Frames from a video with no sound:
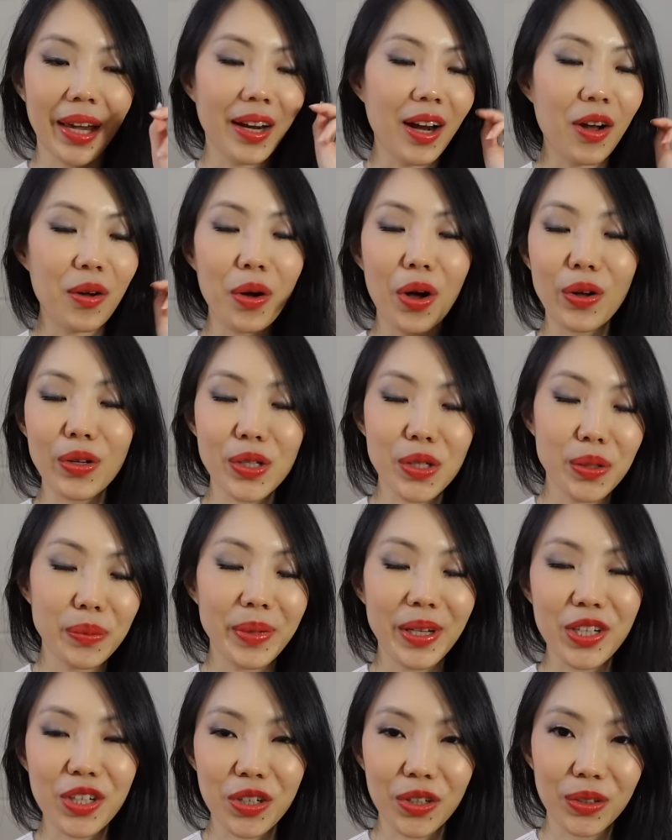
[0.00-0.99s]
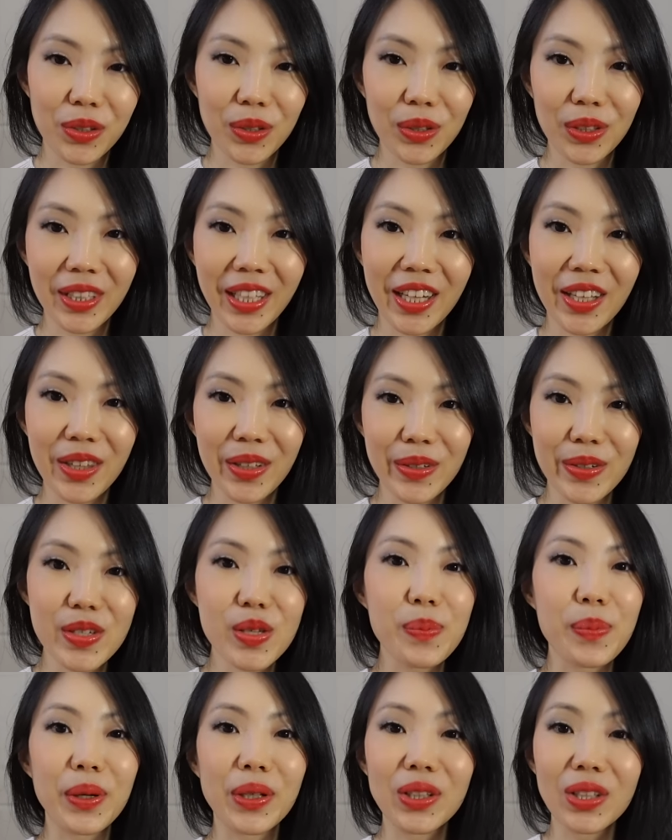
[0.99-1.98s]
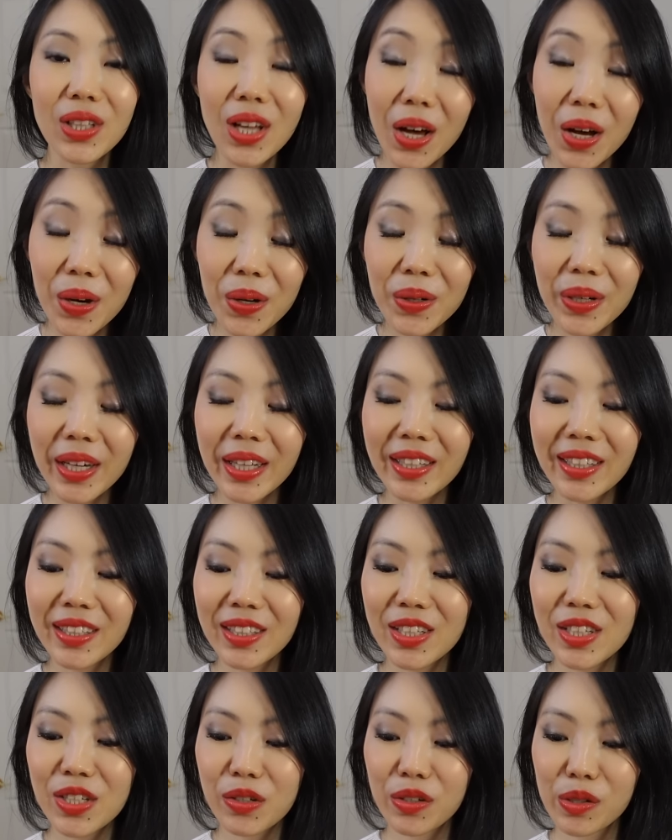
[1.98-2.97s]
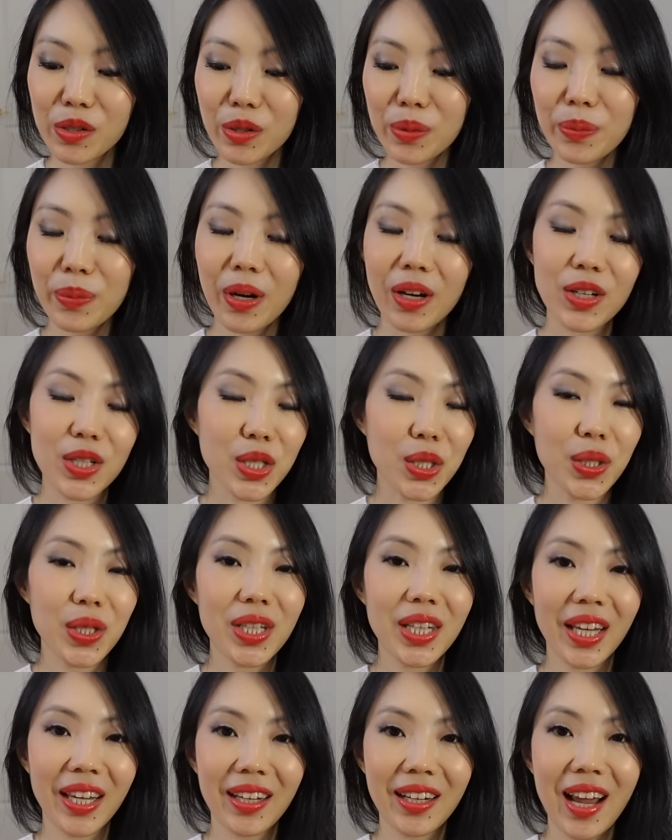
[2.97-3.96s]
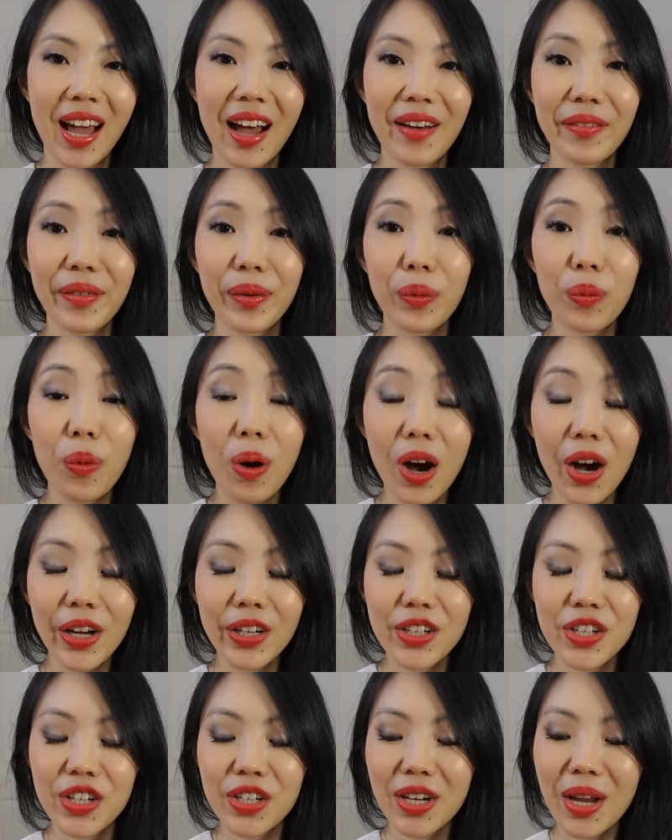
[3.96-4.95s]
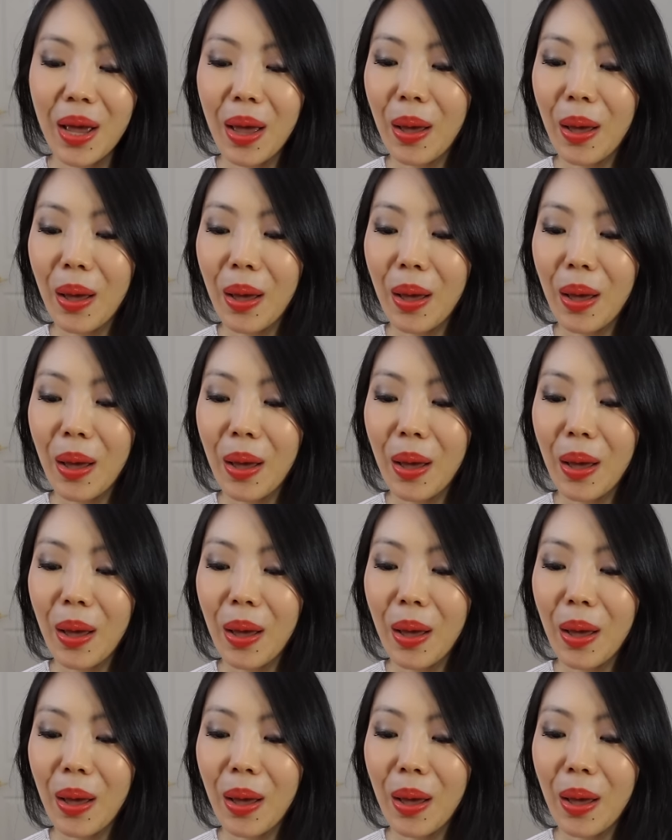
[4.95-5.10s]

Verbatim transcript: and I'll also make sure to link those below in the description box so you can have a watch.